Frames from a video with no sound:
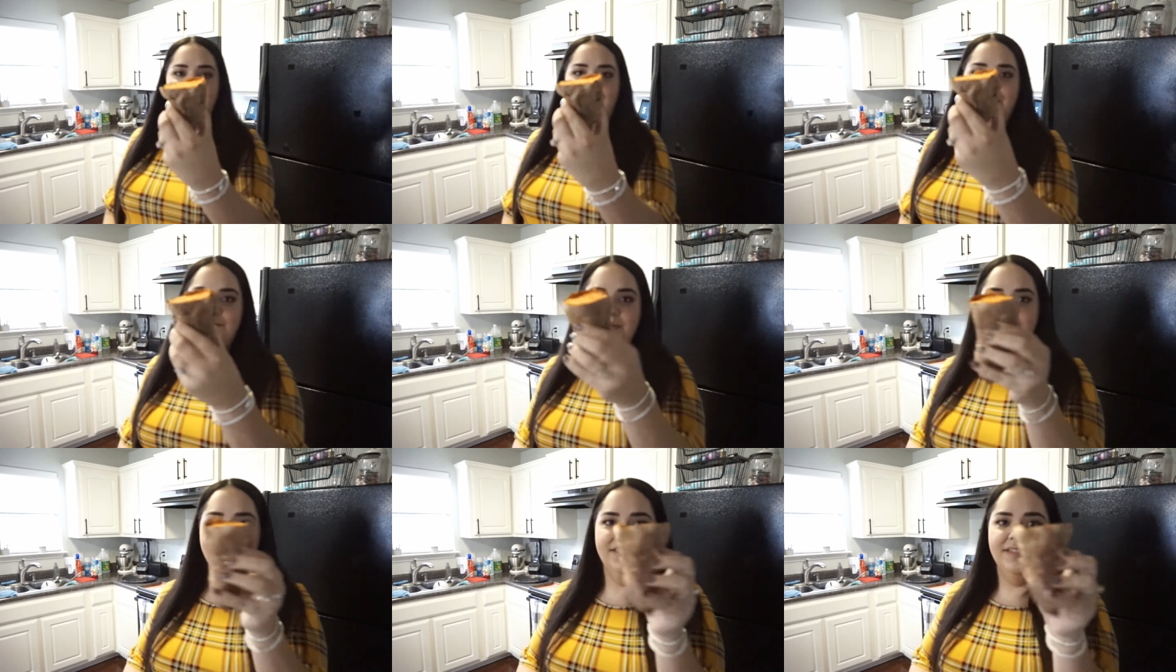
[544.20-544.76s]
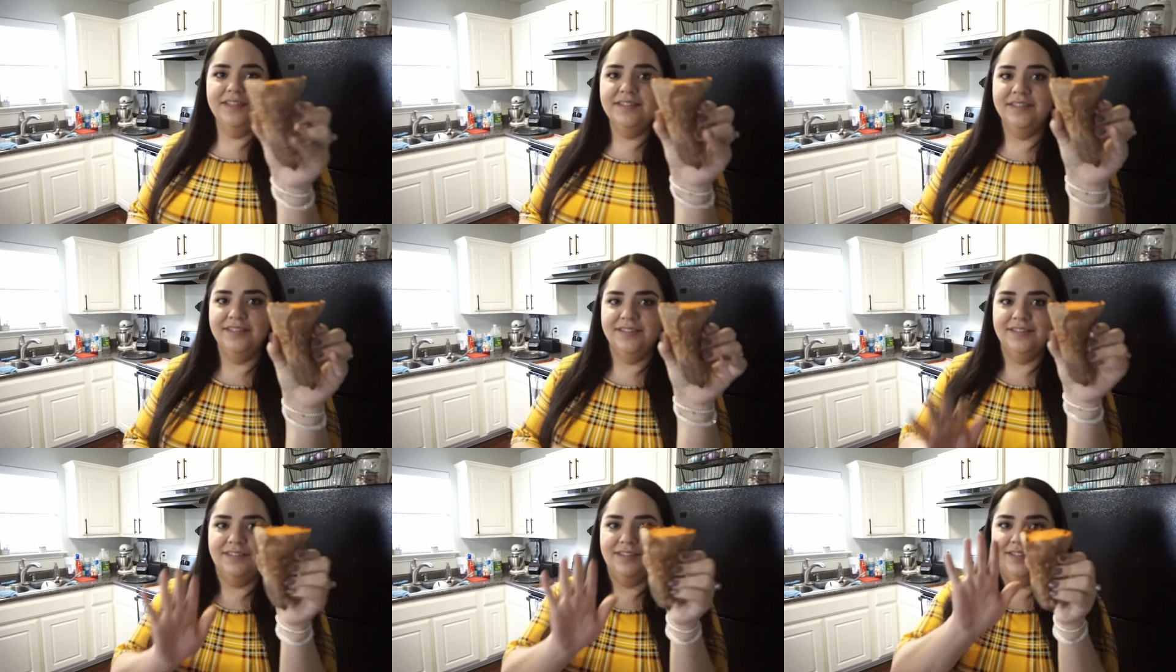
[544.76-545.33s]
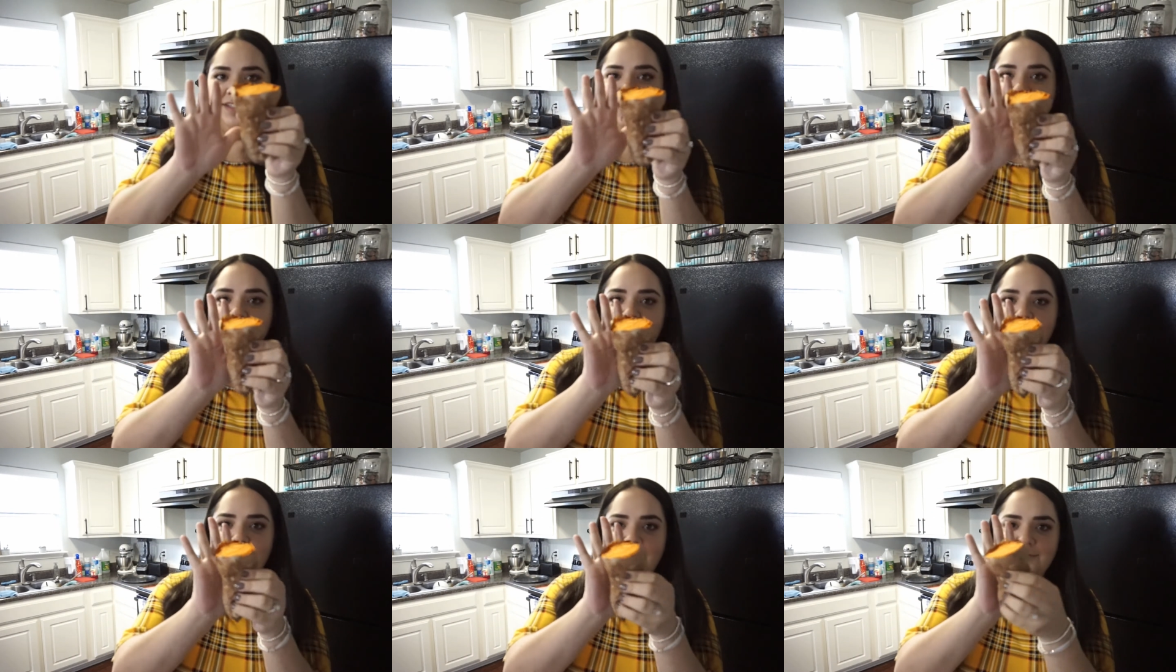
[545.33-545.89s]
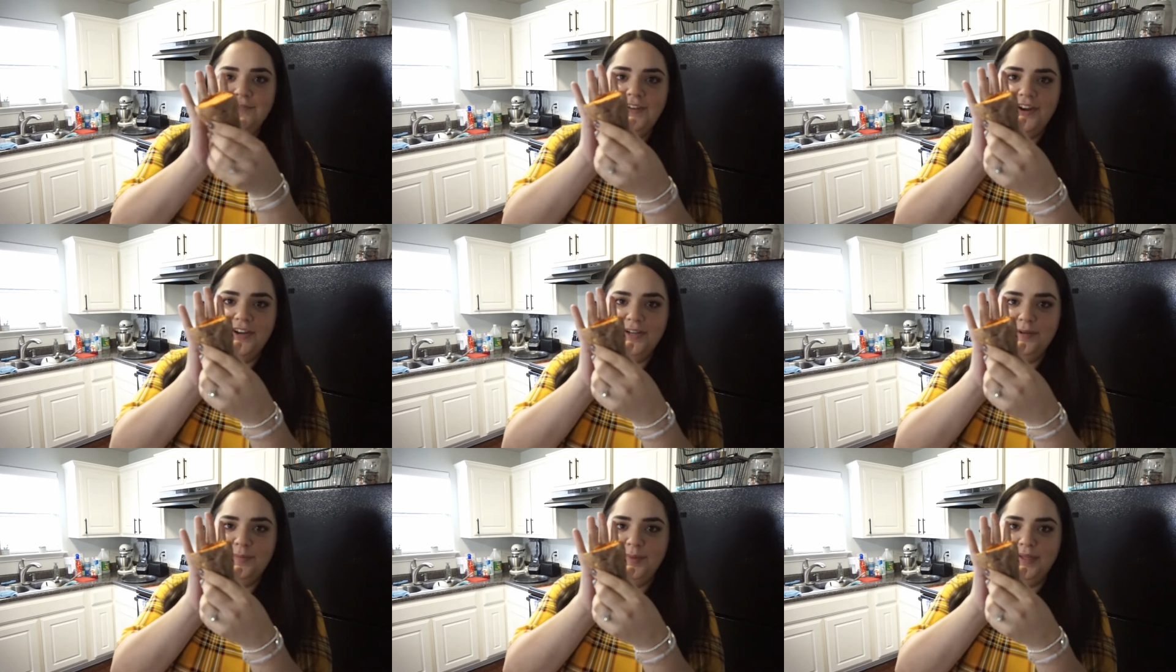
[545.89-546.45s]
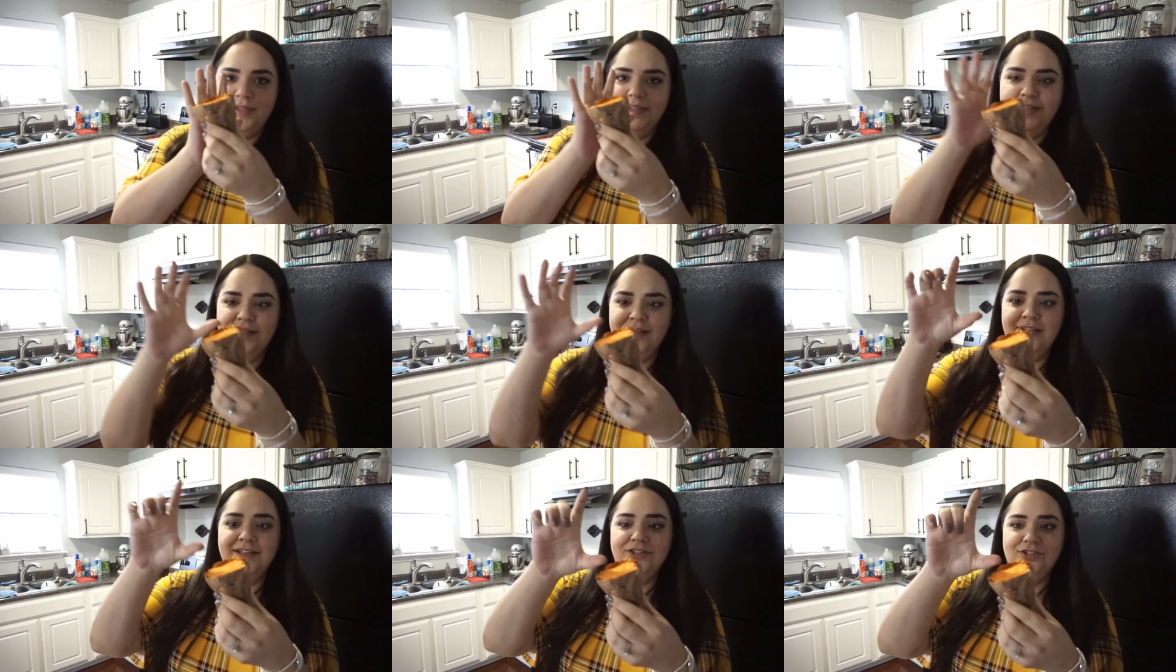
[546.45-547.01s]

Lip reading: I mean, this is a very big.